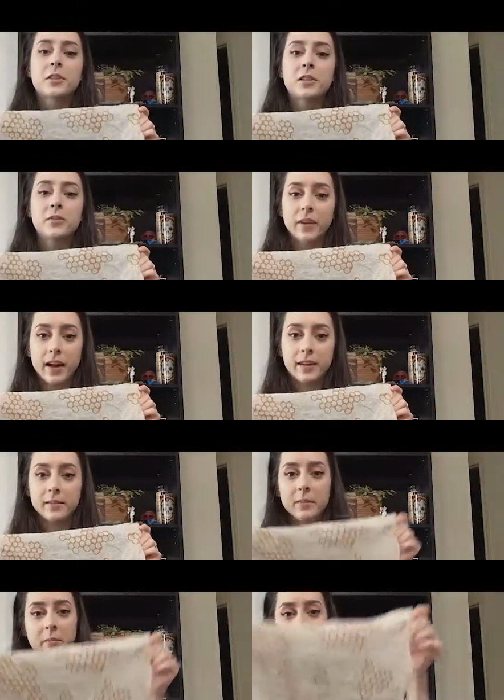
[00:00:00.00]
are just fine,
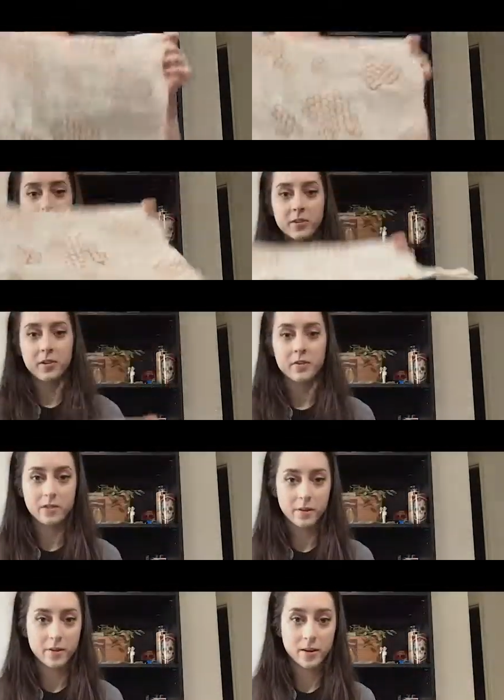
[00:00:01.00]
but this one's starting to
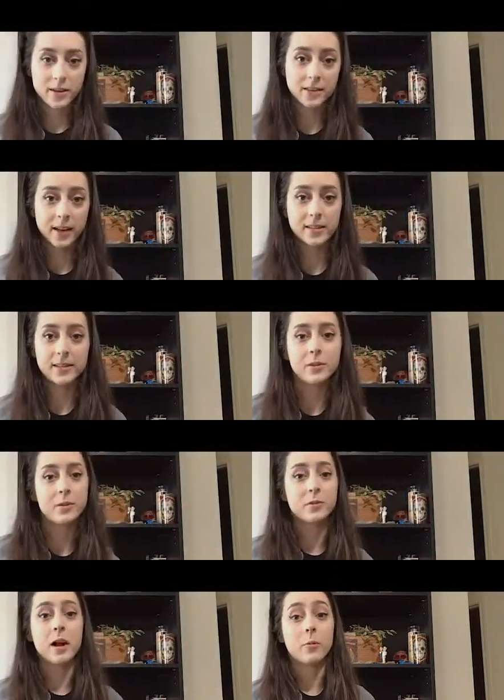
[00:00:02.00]
fall apart because I accidentally
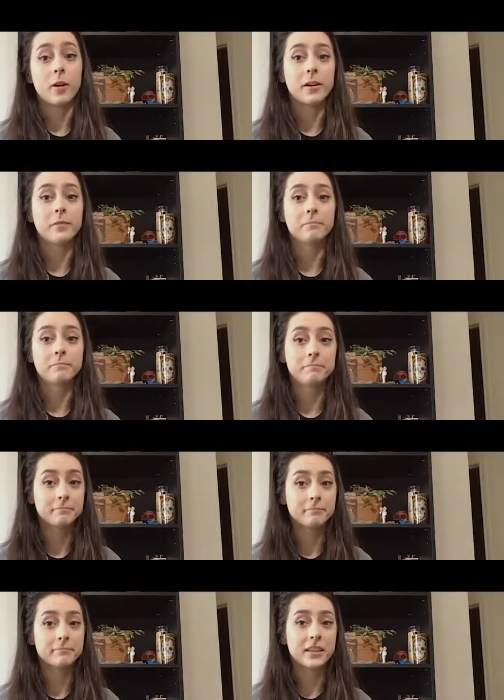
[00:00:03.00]
used hot water.
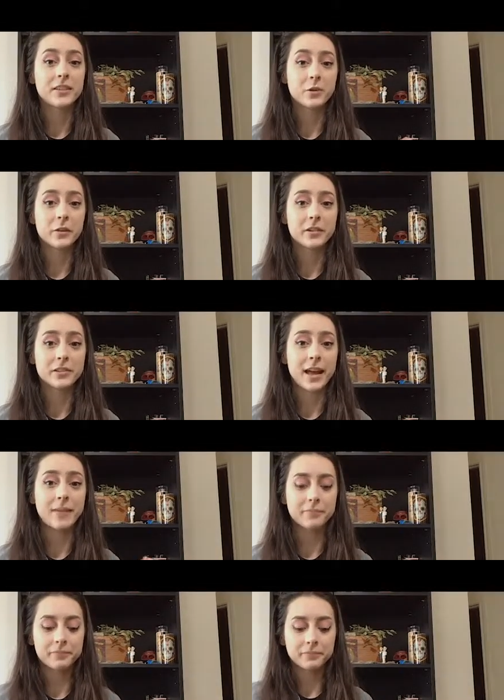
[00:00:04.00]
So there's that.
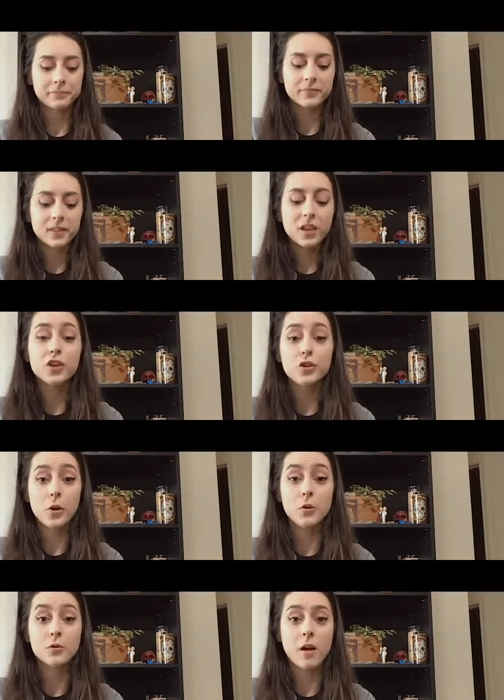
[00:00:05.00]

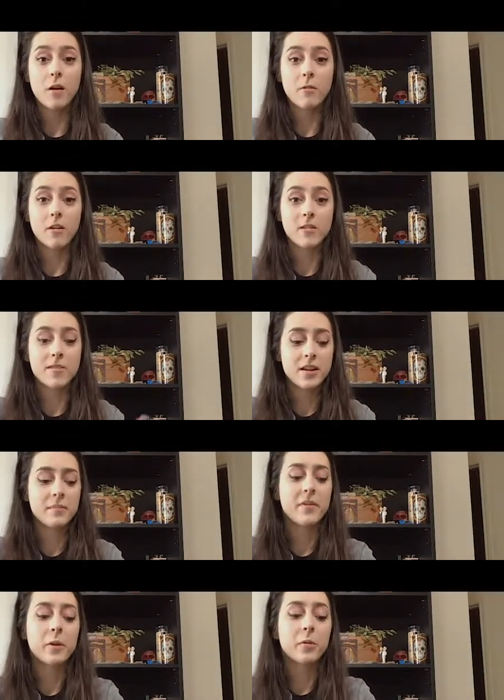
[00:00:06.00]
Don't use hot water on them,
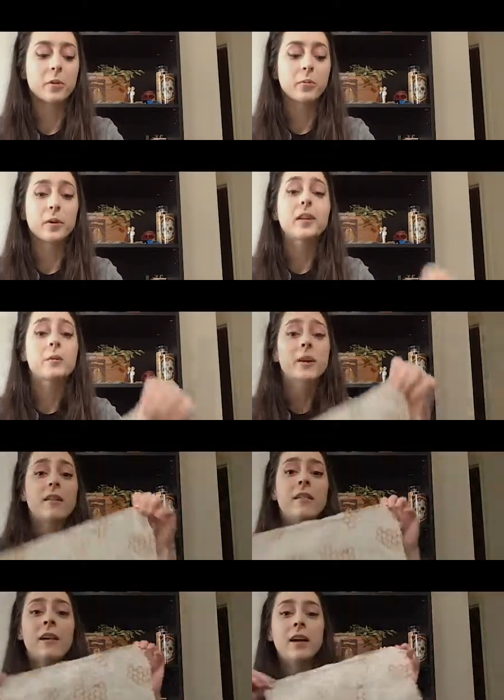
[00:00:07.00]
but they work really well.